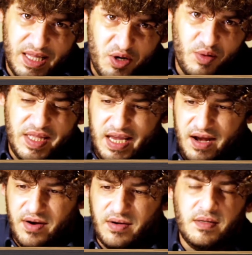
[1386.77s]
a little bit
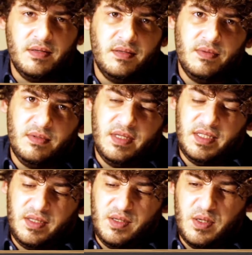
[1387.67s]
here.
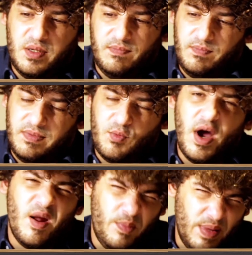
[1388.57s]
It's
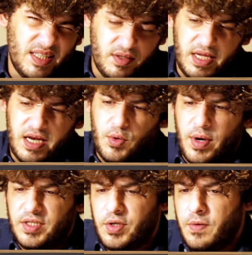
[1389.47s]
quite unpleasant
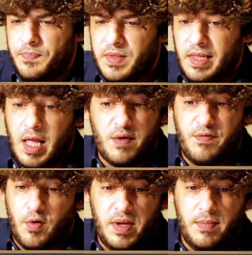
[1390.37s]
anyway. So lucky
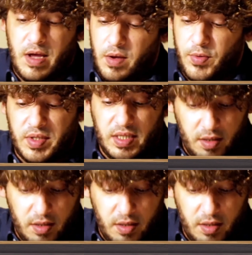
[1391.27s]
for me, my opponent